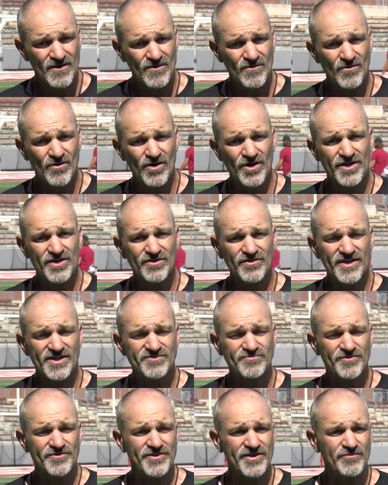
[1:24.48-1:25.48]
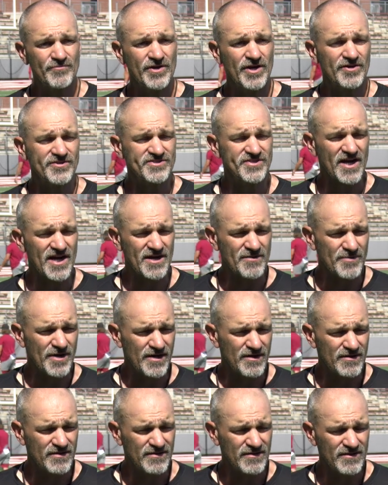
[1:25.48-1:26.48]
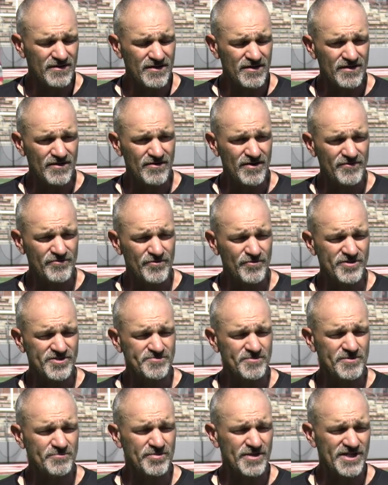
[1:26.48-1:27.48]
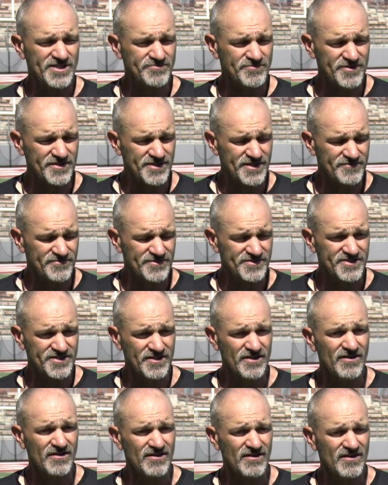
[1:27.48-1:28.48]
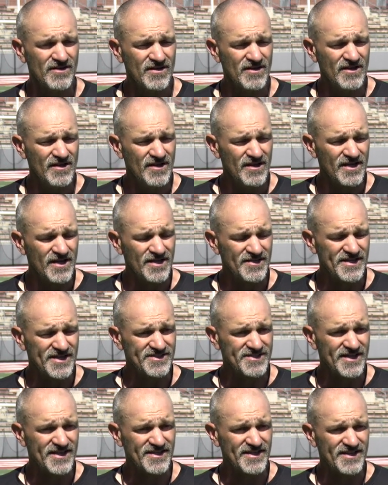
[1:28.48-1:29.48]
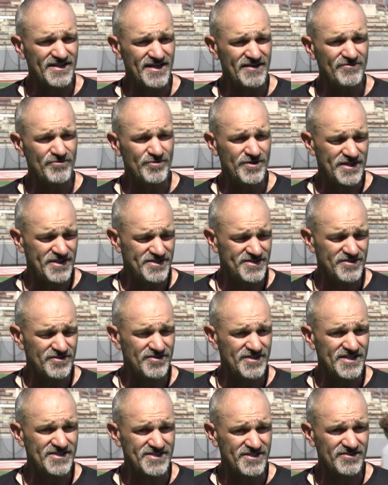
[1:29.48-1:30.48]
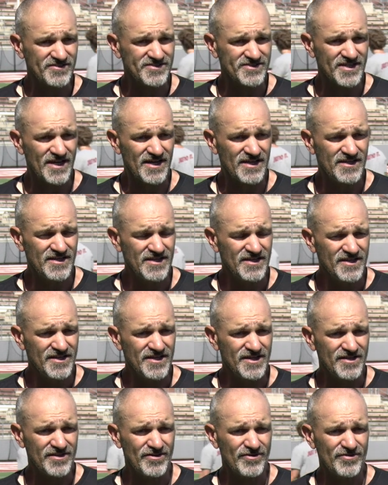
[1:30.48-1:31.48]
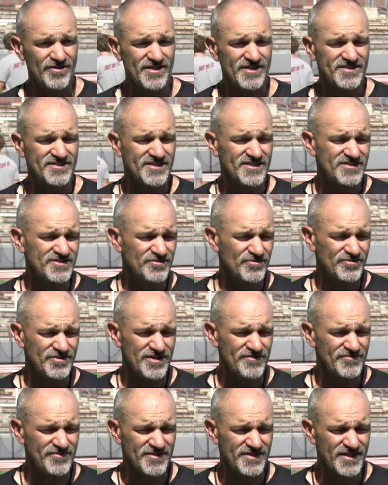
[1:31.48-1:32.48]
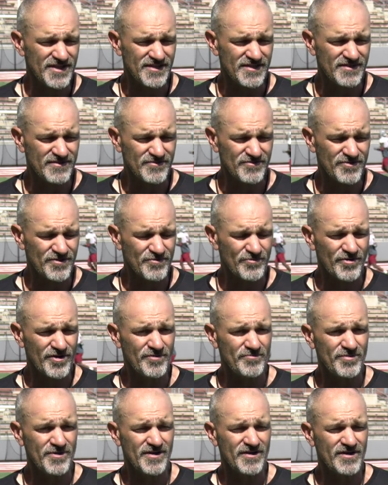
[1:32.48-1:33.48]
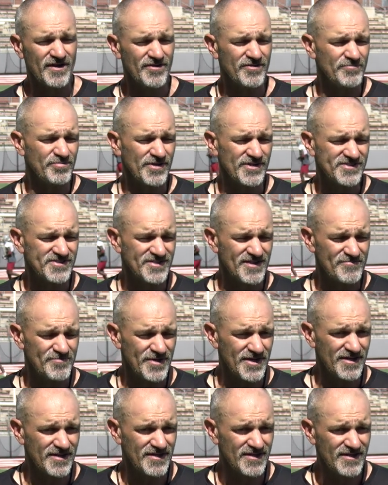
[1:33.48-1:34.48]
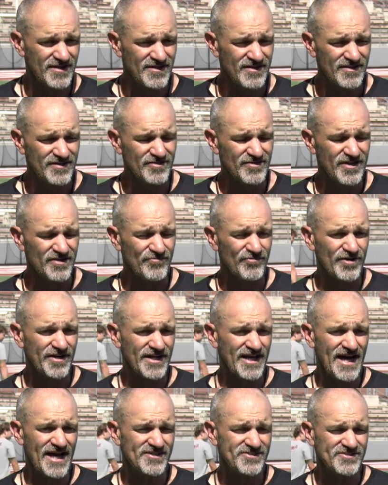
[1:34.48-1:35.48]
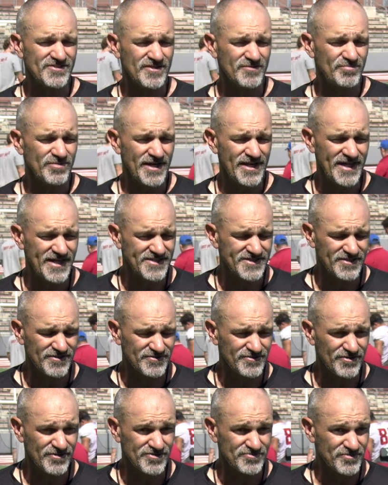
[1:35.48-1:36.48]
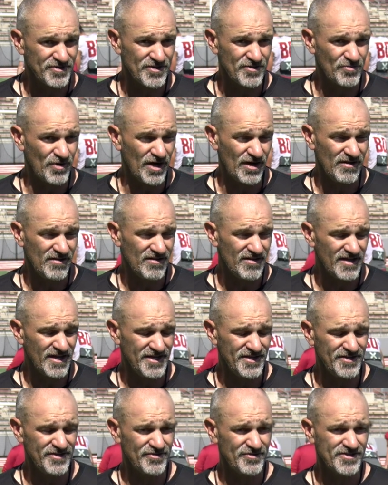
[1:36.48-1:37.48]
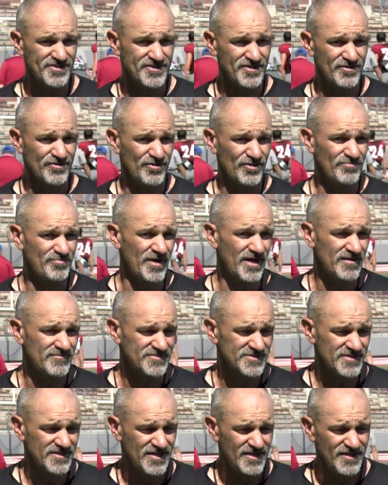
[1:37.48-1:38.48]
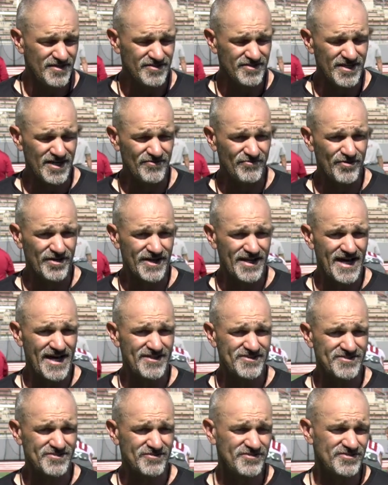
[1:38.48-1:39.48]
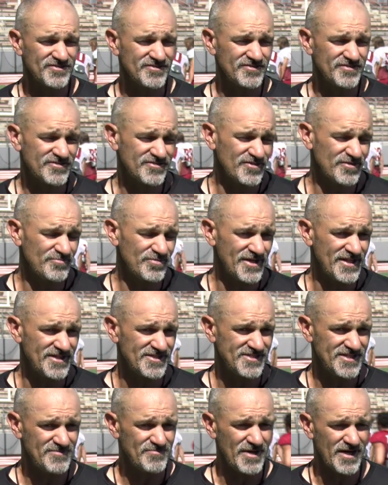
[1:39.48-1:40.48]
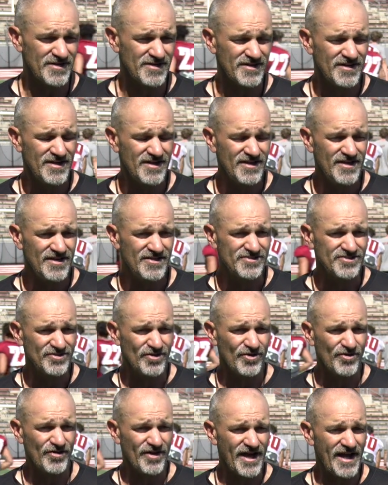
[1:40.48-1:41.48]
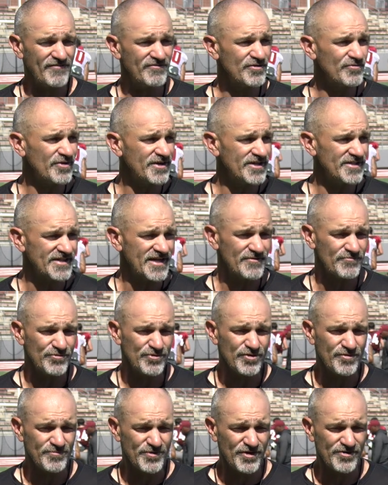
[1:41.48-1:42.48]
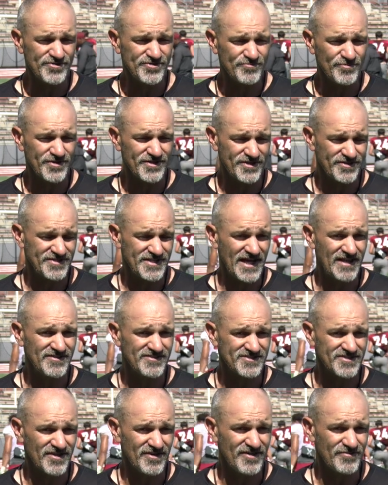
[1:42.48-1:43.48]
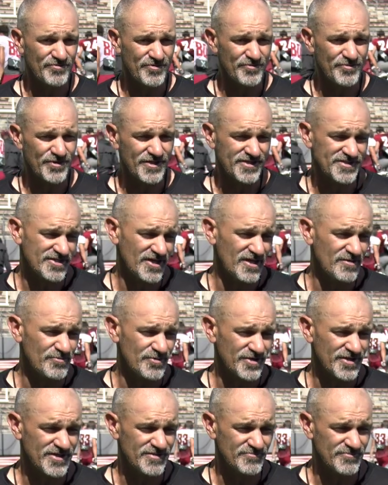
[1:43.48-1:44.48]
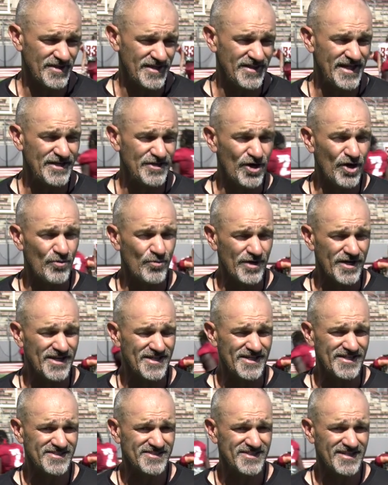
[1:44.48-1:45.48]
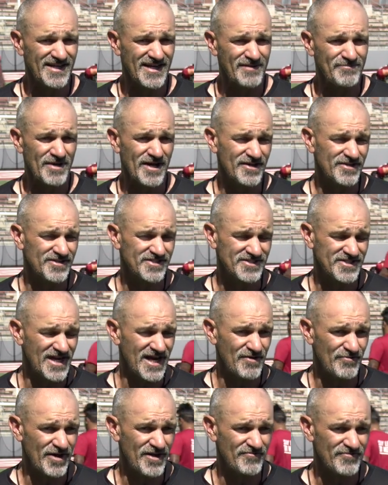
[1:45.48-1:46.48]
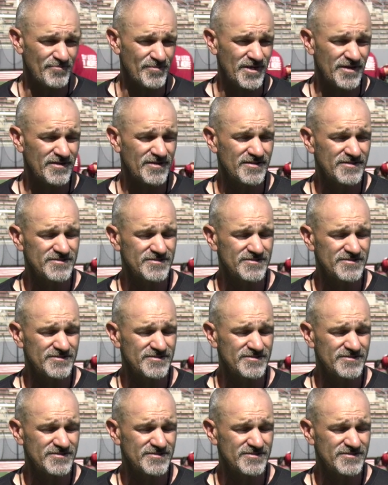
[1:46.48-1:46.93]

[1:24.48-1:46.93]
Well, you know, that's one thing we always talk about. You know, everyone's been blessed with a different skill. And and everyone needs to know that skill set. You know, and it's no different than where I've been, other places I've been. You have one guy that's going to play that tilt nose really well, and you know he's going to hold bombs. You have one guy that knows he's going to play the G better. So everyone in that room knows what their talents are, and we're going to tell them and they know what it is, and I'm not going to shy away from it.